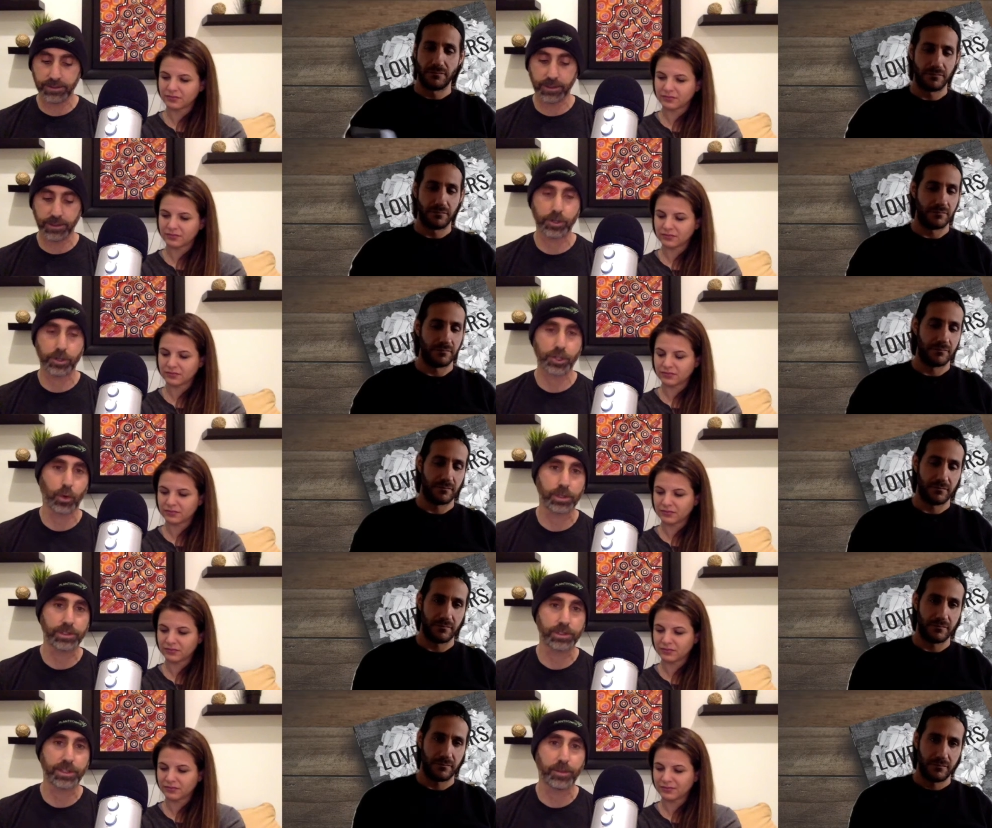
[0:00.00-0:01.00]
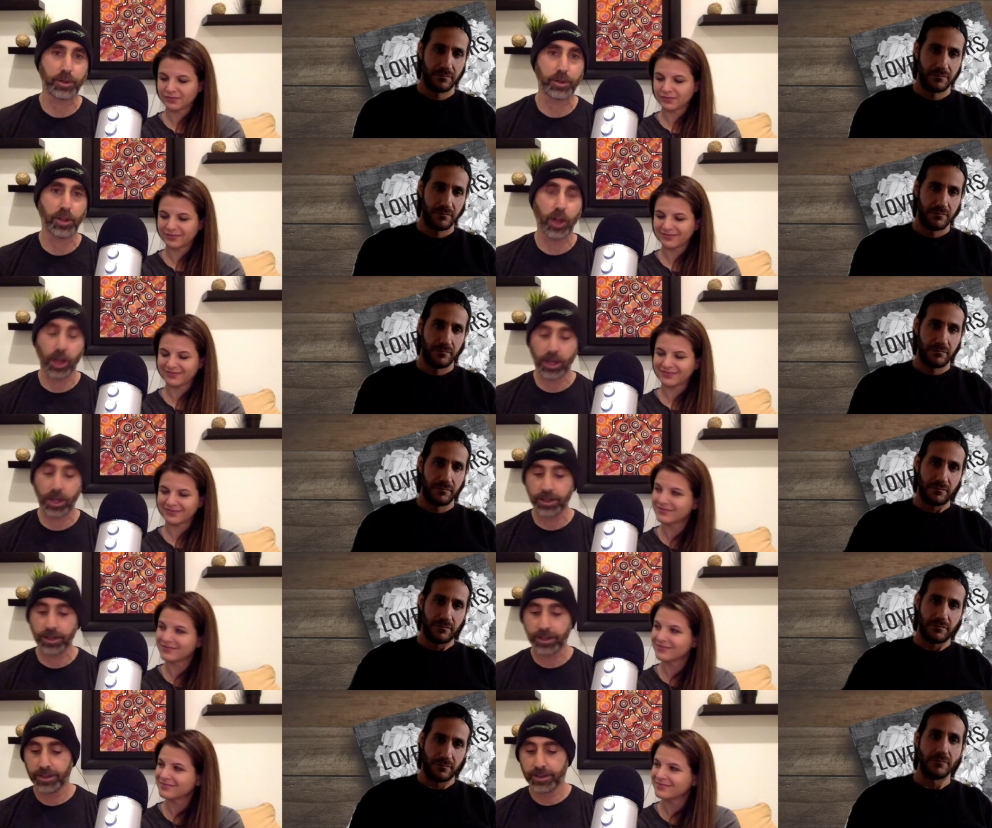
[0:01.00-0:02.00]
Speaker 1: some are short some are long
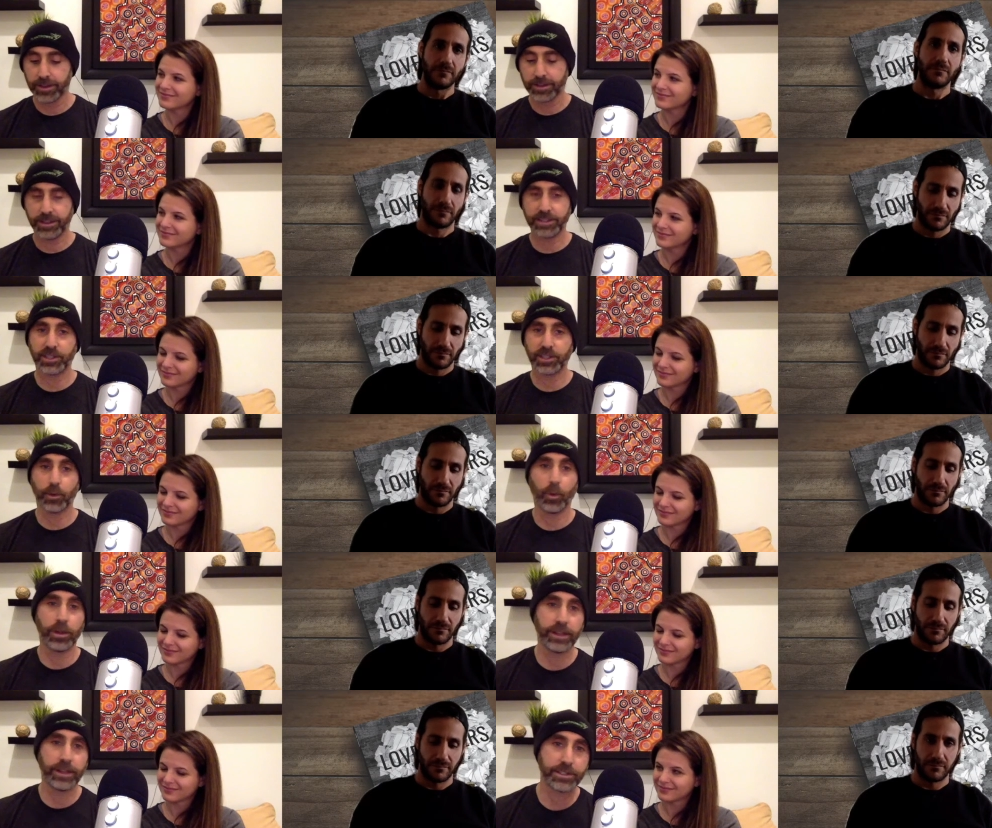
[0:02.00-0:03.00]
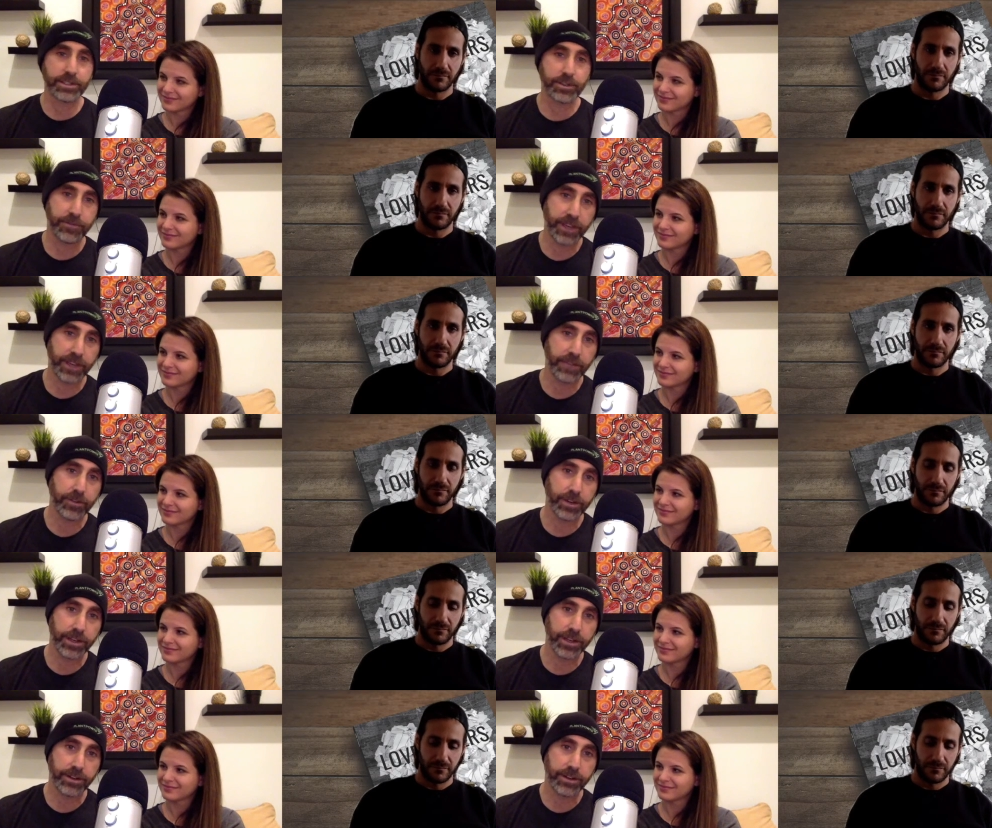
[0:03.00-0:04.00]
is there one that's your
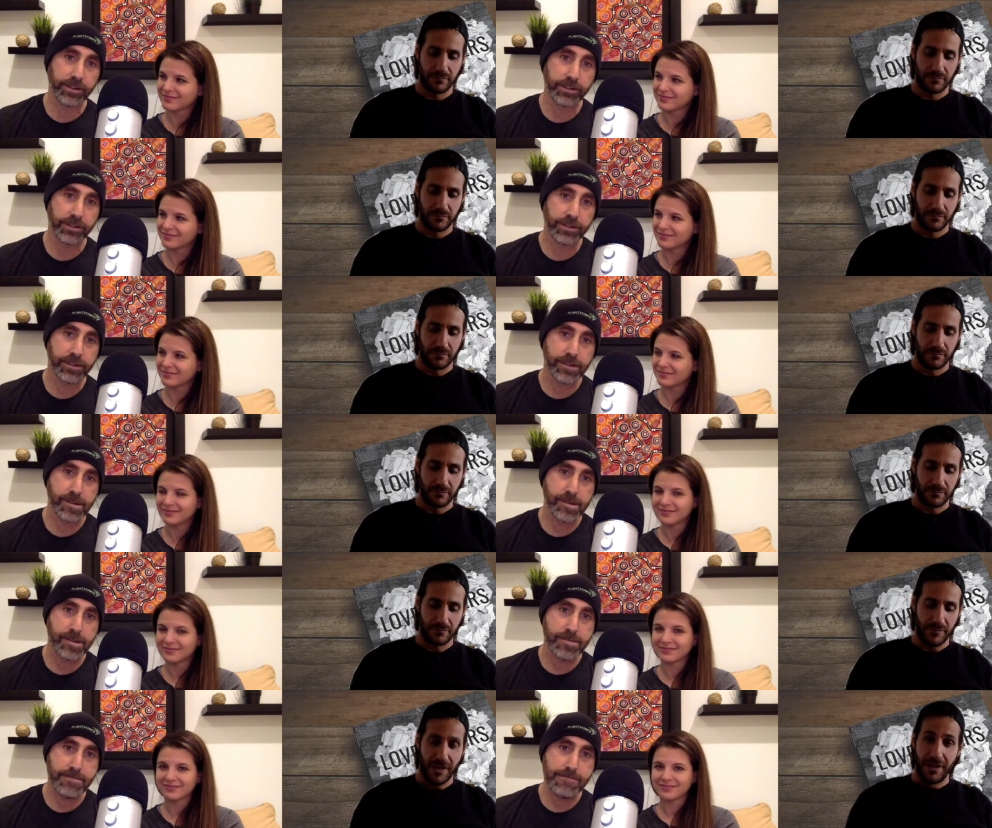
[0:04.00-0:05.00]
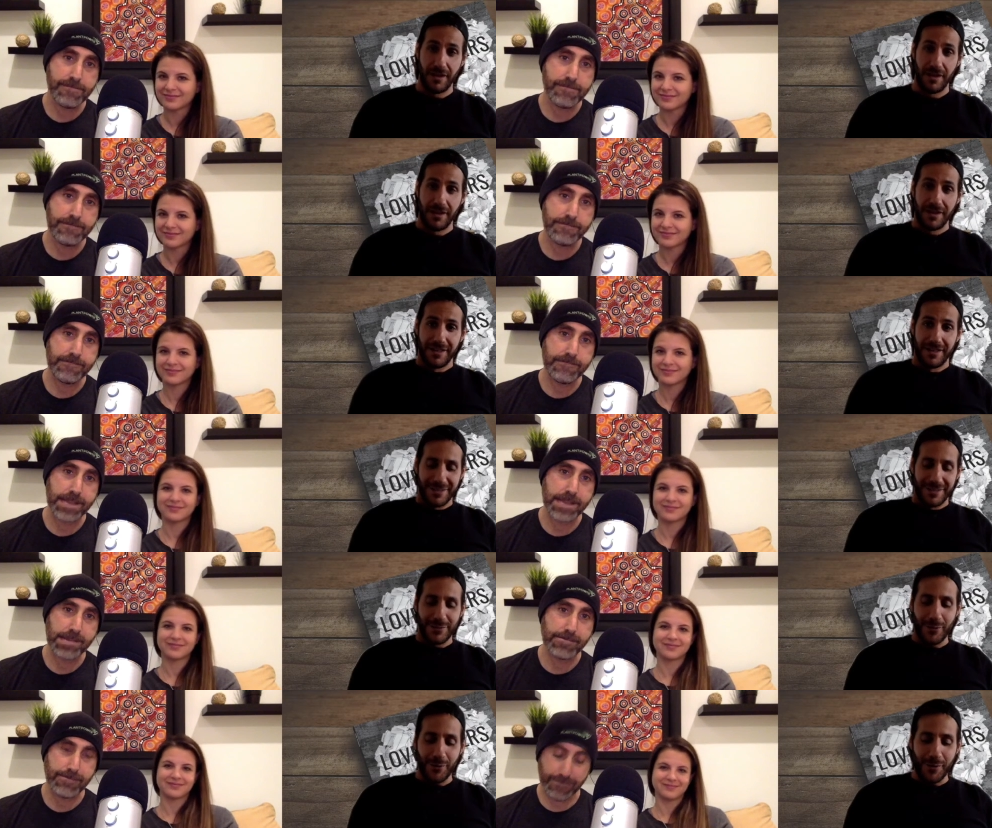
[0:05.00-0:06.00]
favorite in here
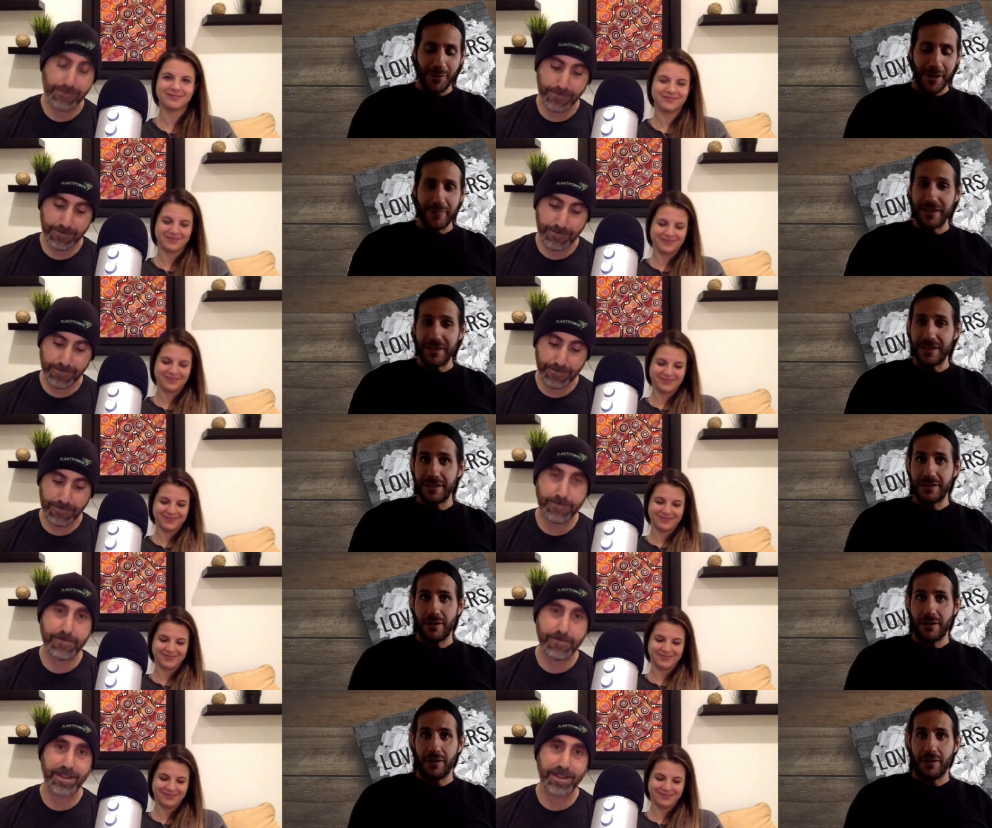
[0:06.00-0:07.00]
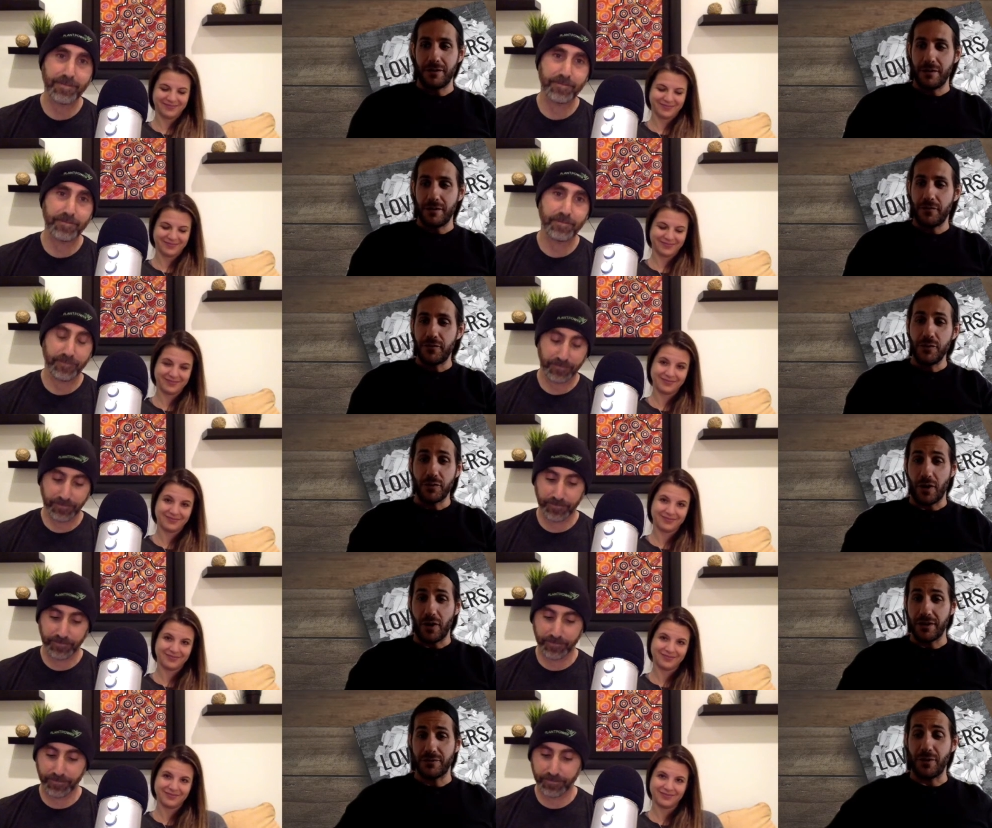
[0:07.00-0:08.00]
Speaker 2: so i've been on a few
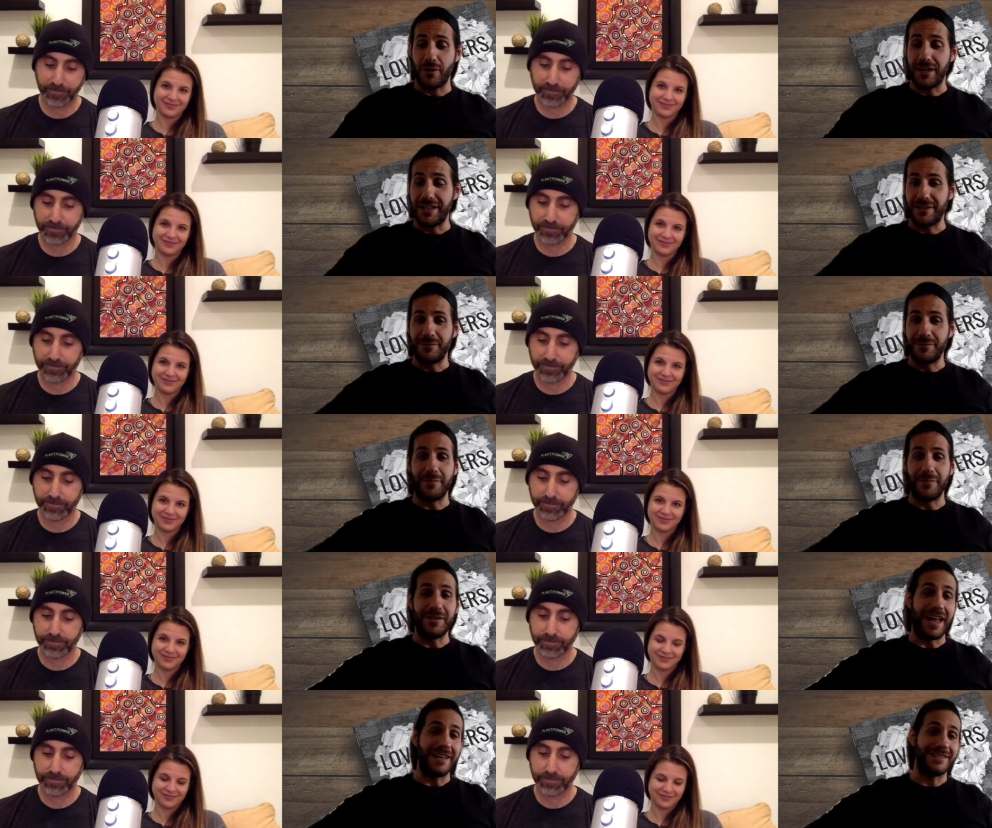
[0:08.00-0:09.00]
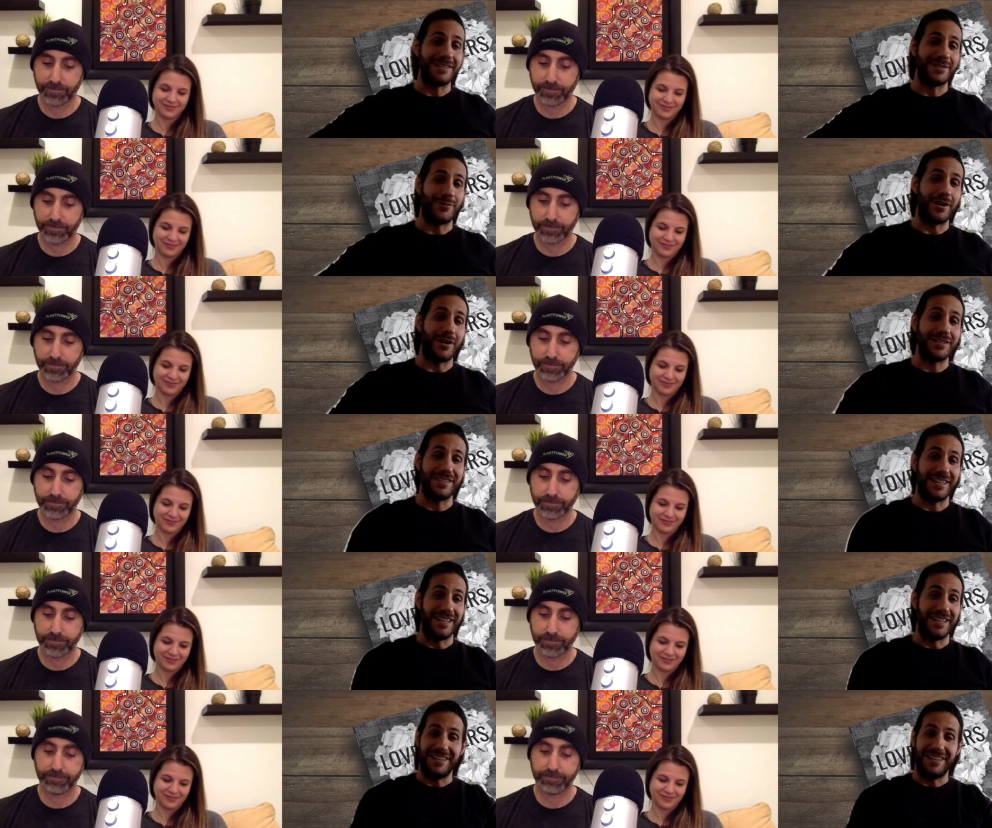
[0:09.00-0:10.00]
talks already and i've been asked this question
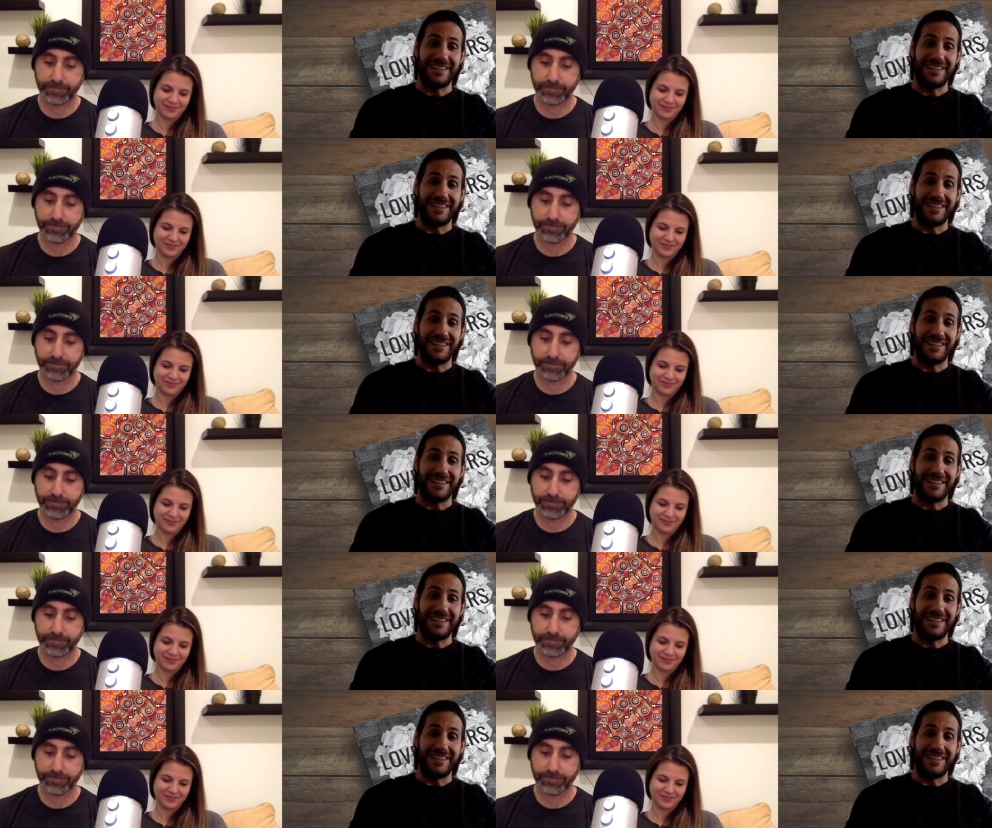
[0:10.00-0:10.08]
and